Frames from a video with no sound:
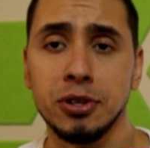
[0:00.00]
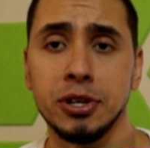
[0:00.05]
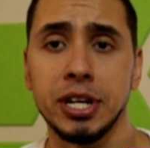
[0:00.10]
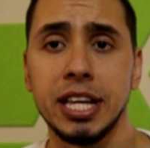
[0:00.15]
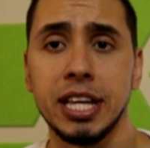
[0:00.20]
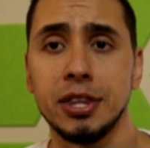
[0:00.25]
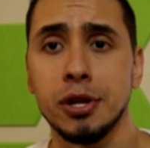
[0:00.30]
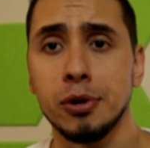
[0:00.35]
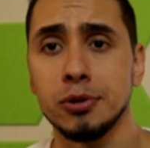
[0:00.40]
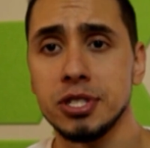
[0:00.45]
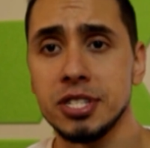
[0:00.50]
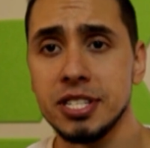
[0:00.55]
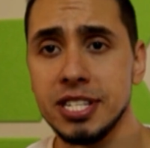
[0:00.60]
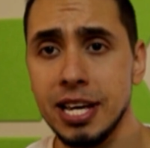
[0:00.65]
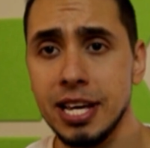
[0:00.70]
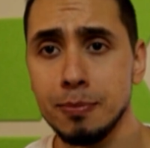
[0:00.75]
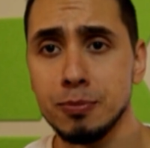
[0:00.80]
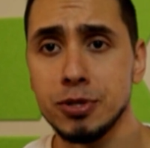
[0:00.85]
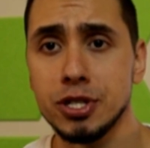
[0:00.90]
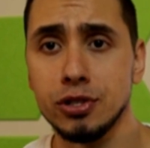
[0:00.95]
a look at those
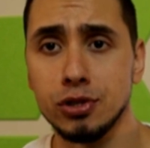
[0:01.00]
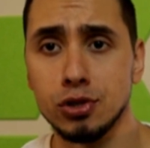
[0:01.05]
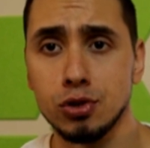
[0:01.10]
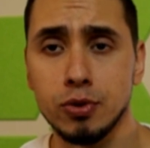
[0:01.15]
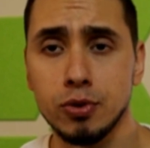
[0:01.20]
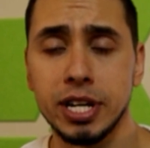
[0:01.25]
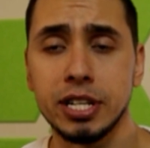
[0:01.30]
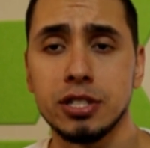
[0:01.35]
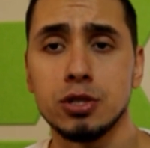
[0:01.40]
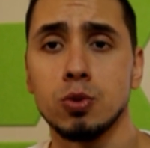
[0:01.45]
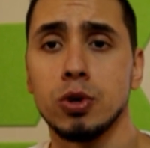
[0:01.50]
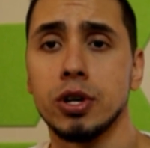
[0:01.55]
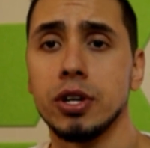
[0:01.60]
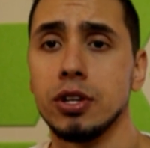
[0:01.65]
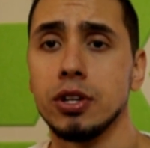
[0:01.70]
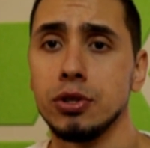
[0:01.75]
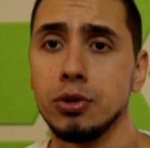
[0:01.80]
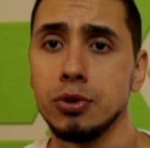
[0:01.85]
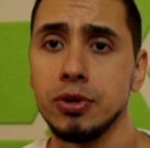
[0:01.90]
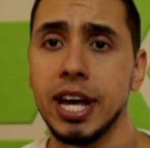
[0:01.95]
tips and tricks. We're
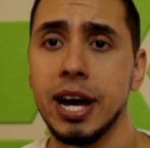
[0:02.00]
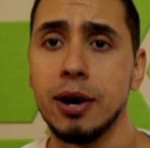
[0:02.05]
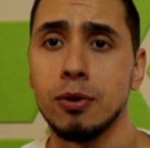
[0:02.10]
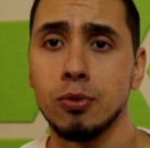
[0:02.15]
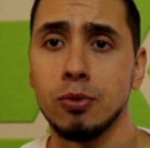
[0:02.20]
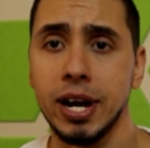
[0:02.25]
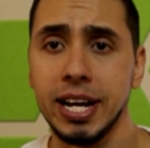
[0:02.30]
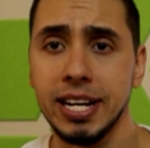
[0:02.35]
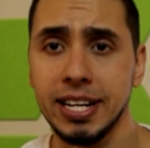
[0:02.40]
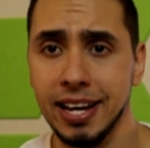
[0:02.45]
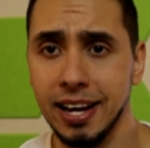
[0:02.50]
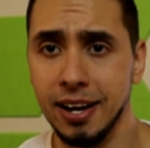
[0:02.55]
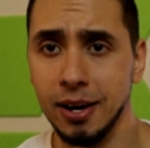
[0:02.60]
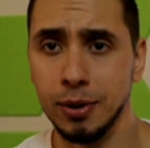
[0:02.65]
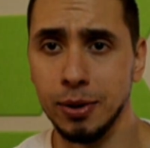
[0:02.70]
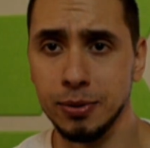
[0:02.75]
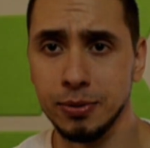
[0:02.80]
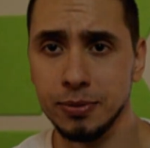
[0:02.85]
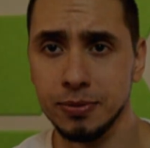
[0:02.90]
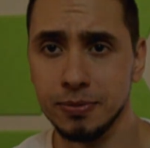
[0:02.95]
gonna do that right now.